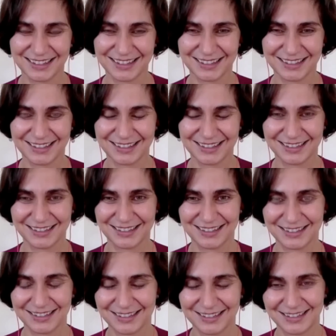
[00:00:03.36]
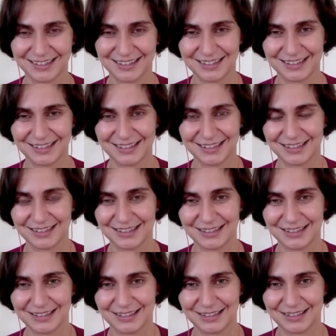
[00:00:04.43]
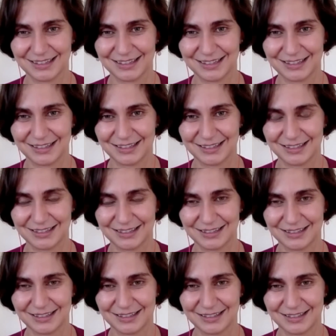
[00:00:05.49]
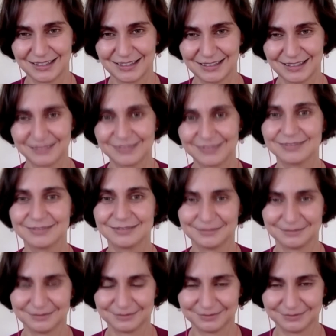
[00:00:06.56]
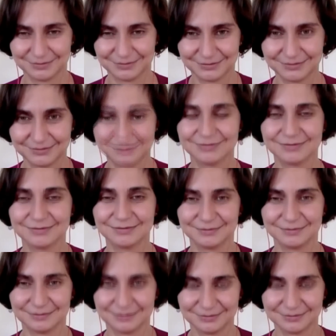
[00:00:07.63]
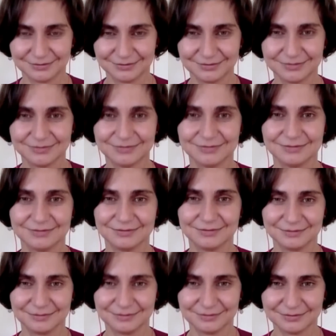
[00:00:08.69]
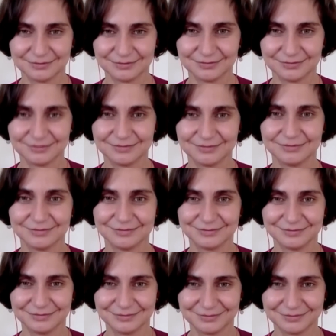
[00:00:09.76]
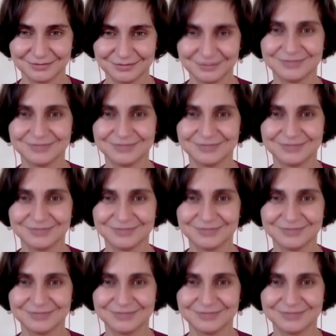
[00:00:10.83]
(silent)